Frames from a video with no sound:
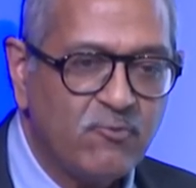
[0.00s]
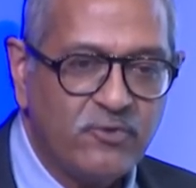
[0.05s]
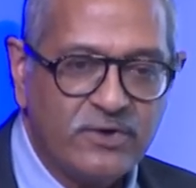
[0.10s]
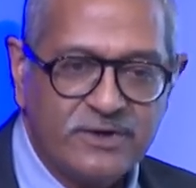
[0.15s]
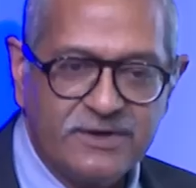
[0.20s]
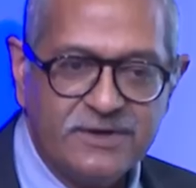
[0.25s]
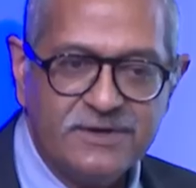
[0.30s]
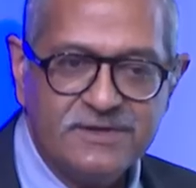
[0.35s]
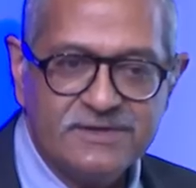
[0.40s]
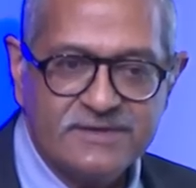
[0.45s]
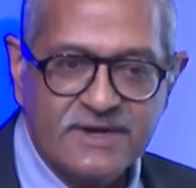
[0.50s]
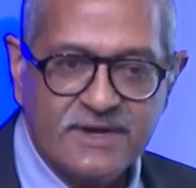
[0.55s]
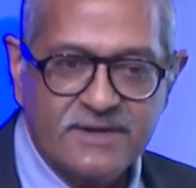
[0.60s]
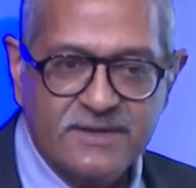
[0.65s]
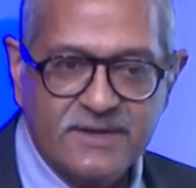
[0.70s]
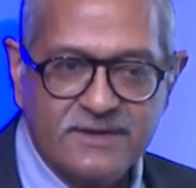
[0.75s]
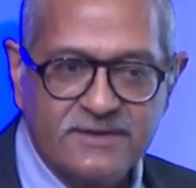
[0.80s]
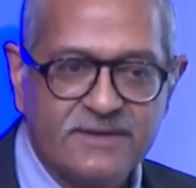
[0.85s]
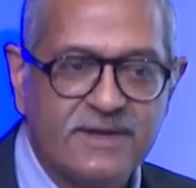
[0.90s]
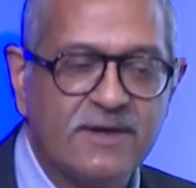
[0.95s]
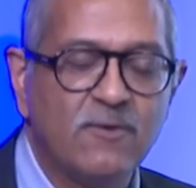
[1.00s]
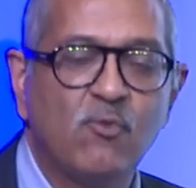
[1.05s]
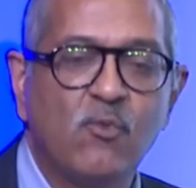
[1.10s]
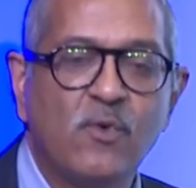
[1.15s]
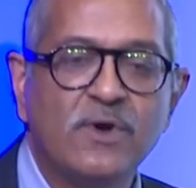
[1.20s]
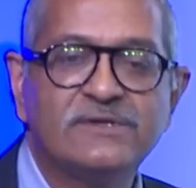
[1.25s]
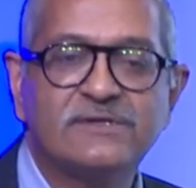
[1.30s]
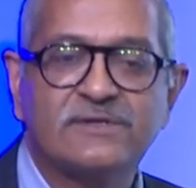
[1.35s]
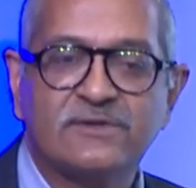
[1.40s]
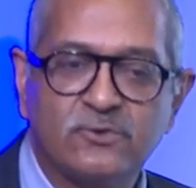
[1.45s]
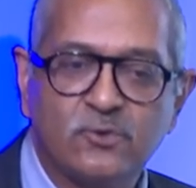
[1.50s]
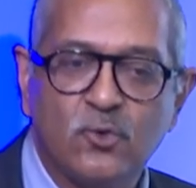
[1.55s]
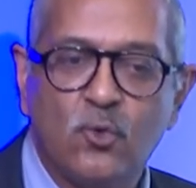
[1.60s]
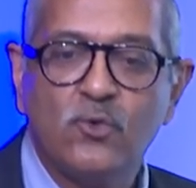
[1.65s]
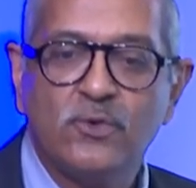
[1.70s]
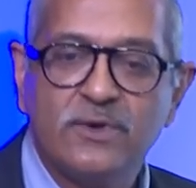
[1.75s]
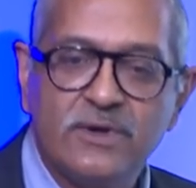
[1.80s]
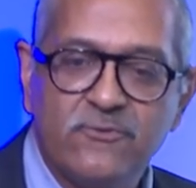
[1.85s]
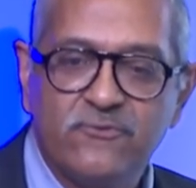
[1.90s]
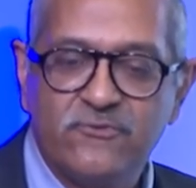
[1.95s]
we did say that there was
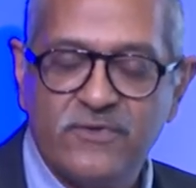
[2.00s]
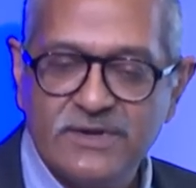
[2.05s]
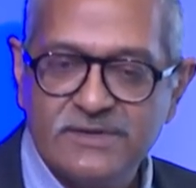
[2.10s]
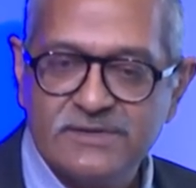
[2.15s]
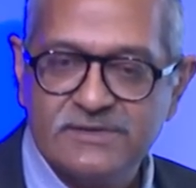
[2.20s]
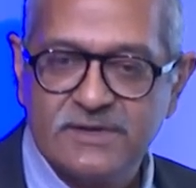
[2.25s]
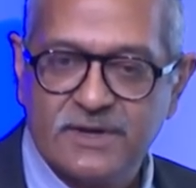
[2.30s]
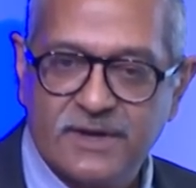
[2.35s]
no defense